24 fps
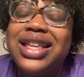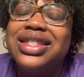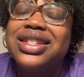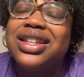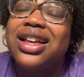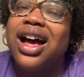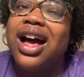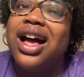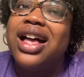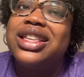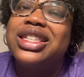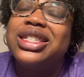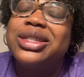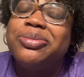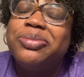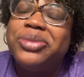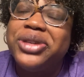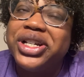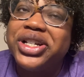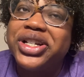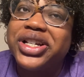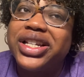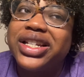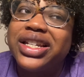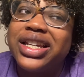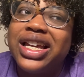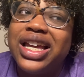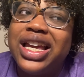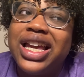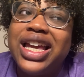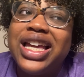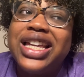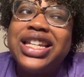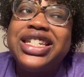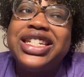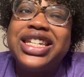God's Spirit
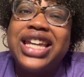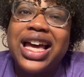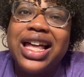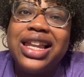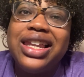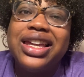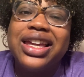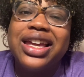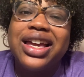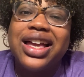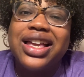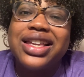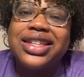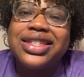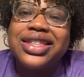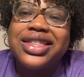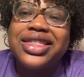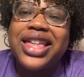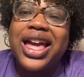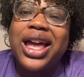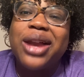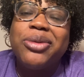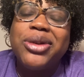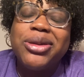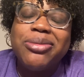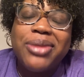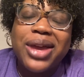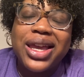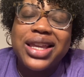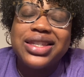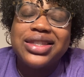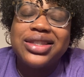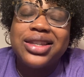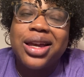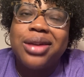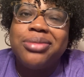telling us that we
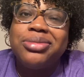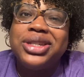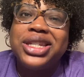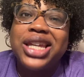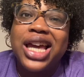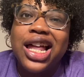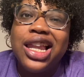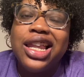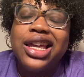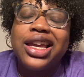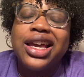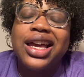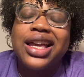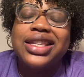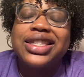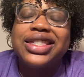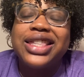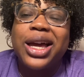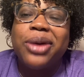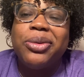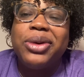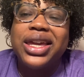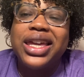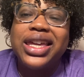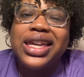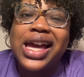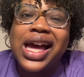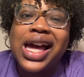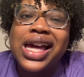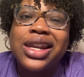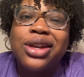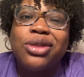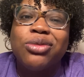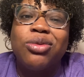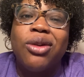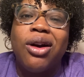messed up, telling us that we
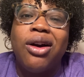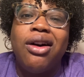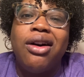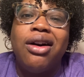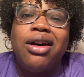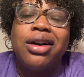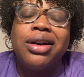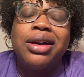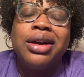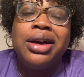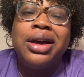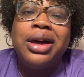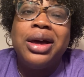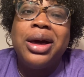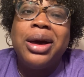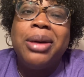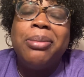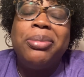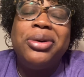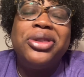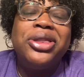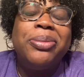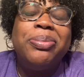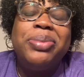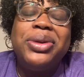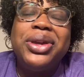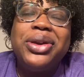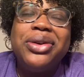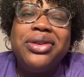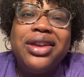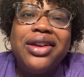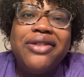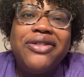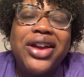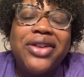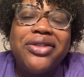got it wrong. But the
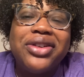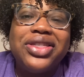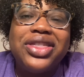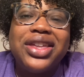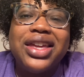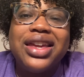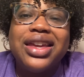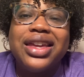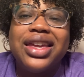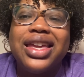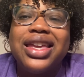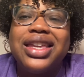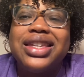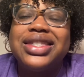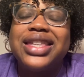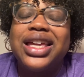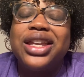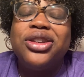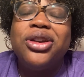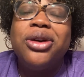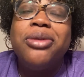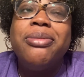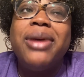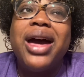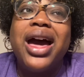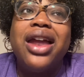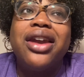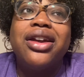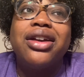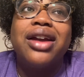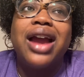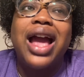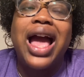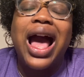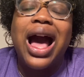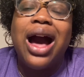beauty of everything is that no
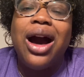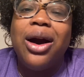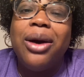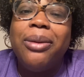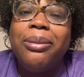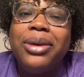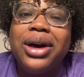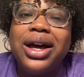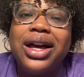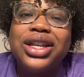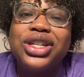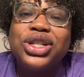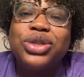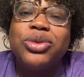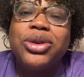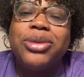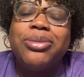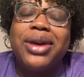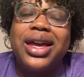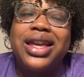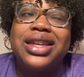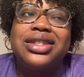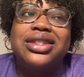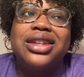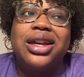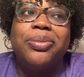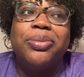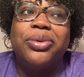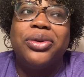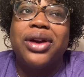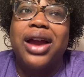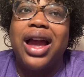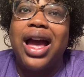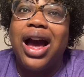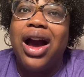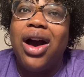matter how much we mess up
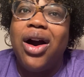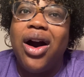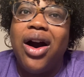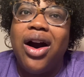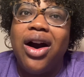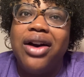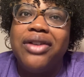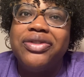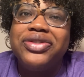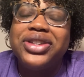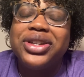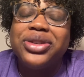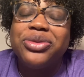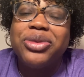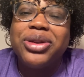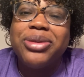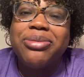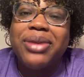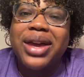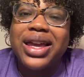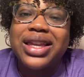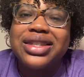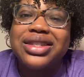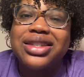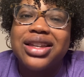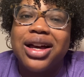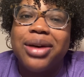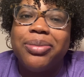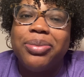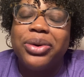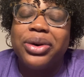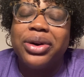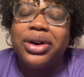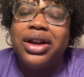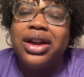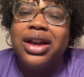or how often we mess up
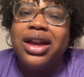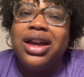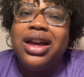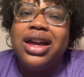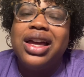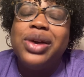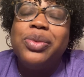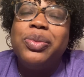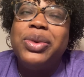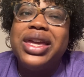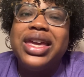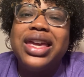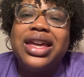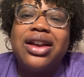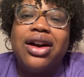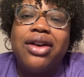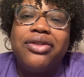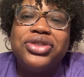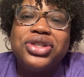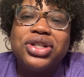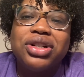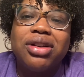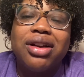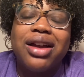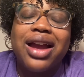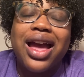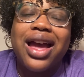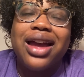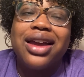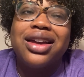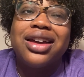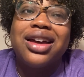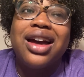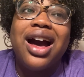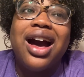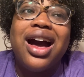or we get off
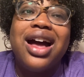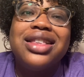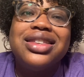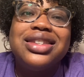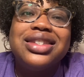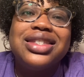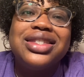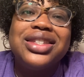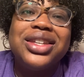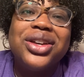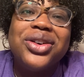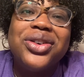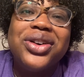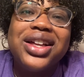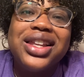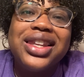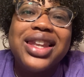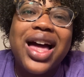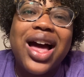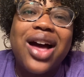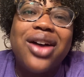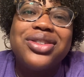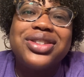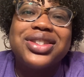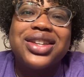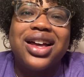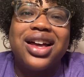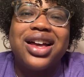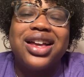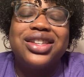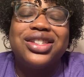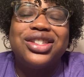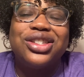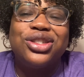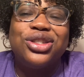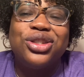track, God still allows
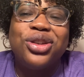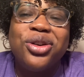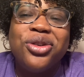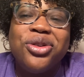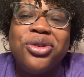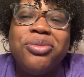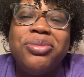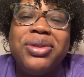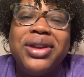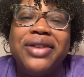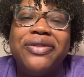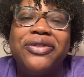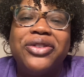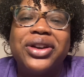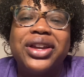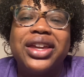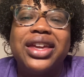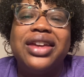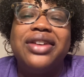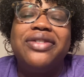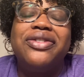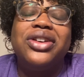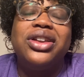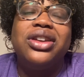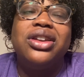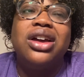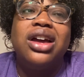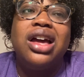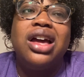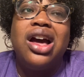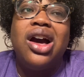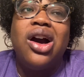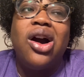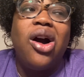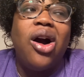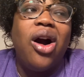us to be forgiven.
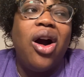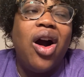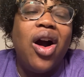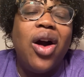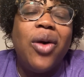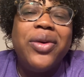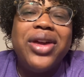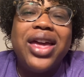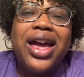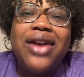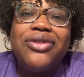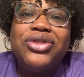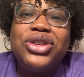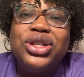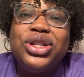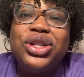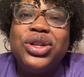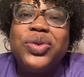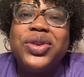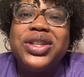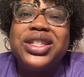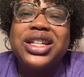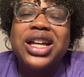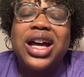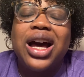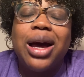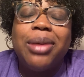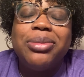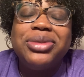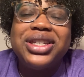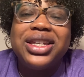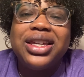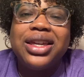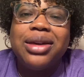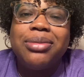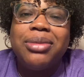All we have to do is come
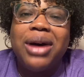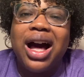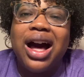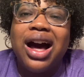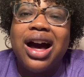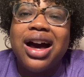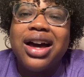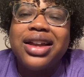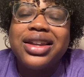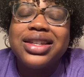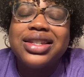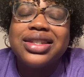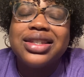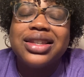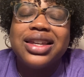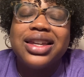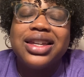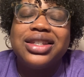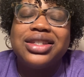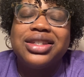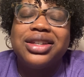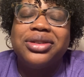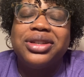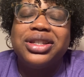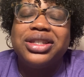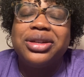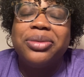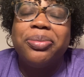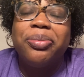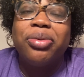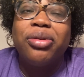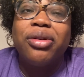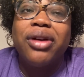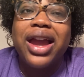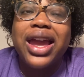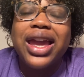to Him honestly, to, to
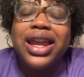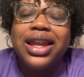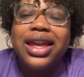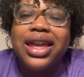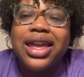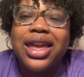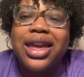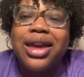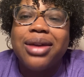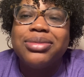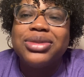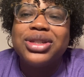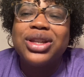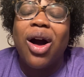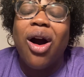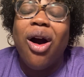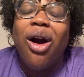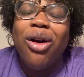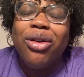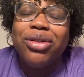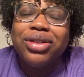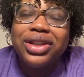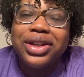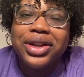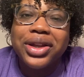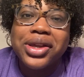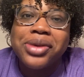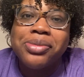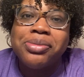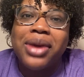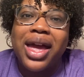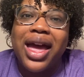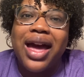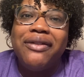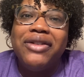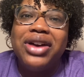pray to Him, talk to
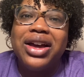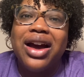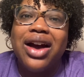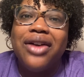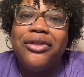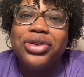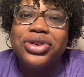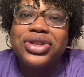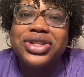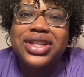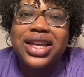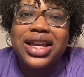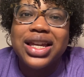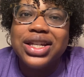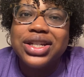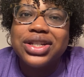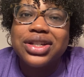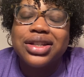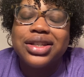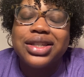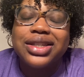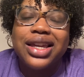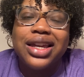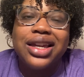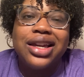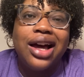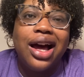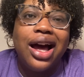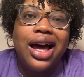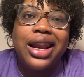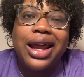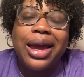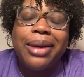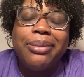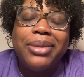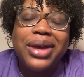Him, have a conversation, say,
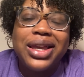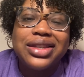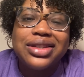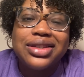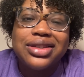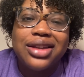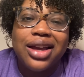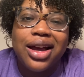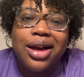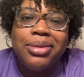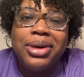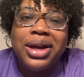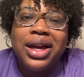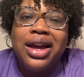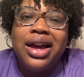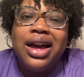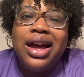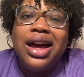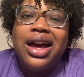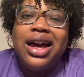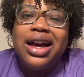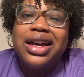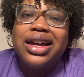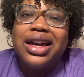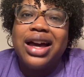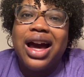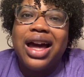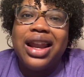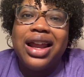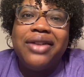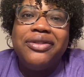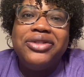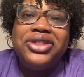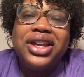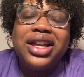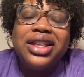God, I messed up. God,
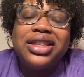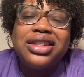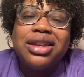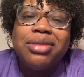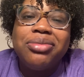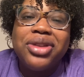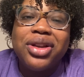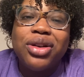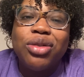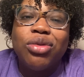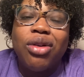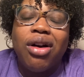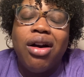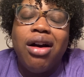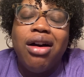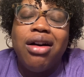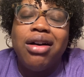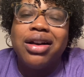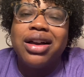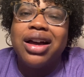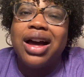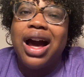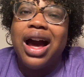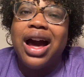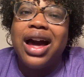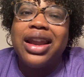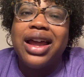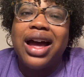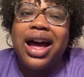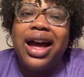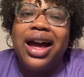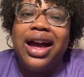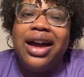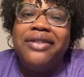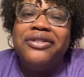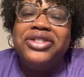I've done something wrong. God,
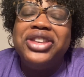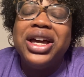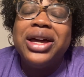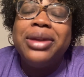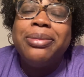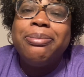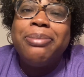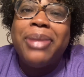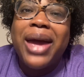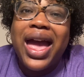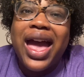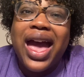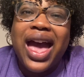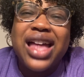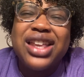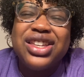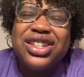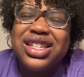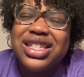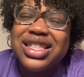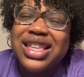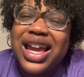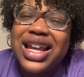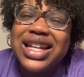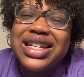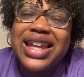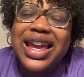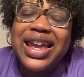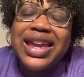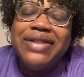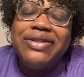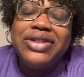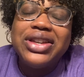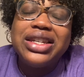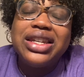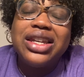I've done bad. Just like
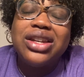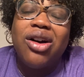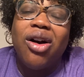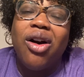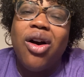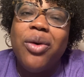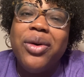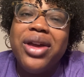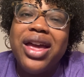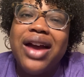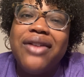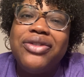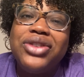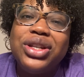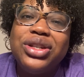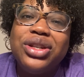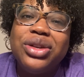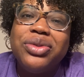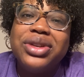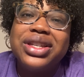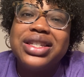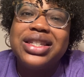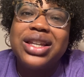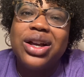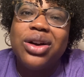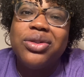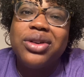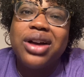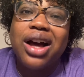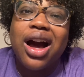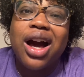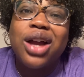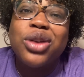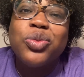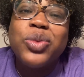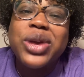David did. All we have to do is tell
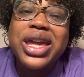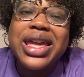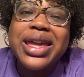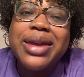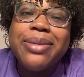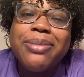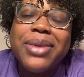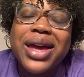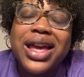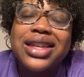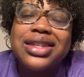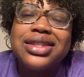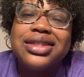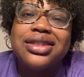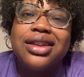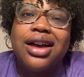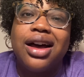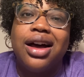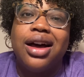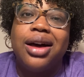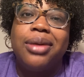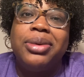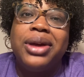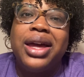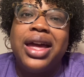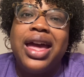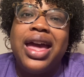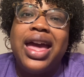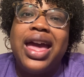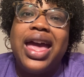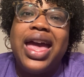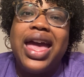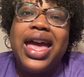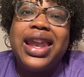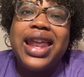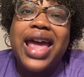God we messed up
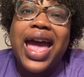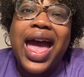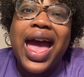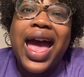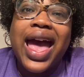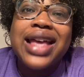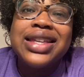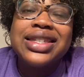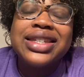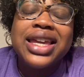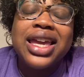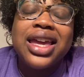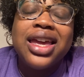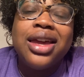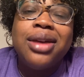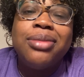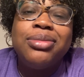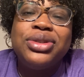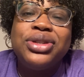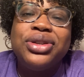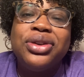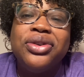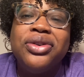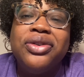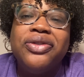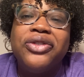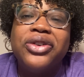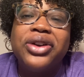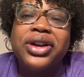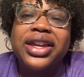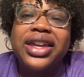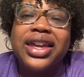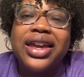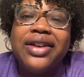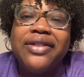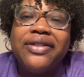and ask Him to
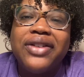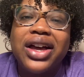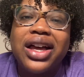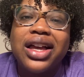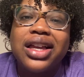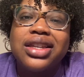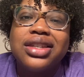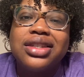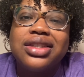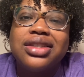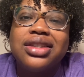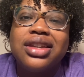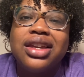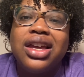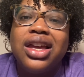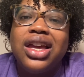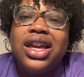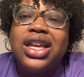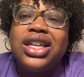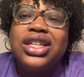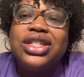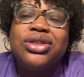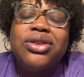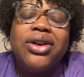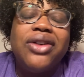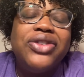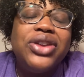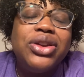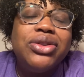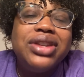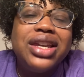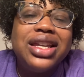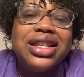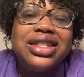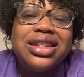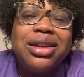forgive us. So if you
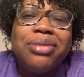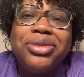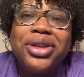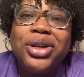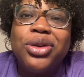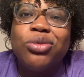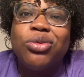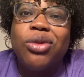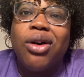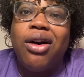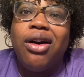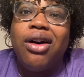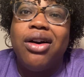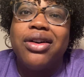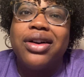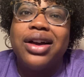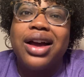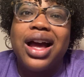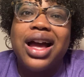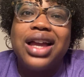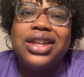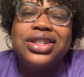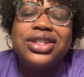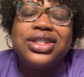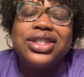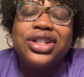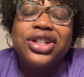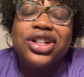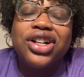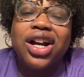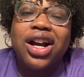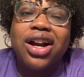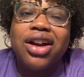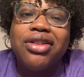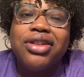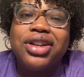did something wrong, I just
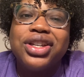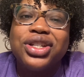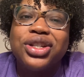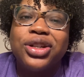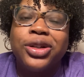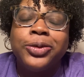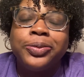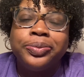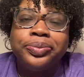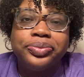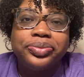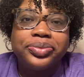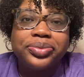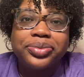encourage you.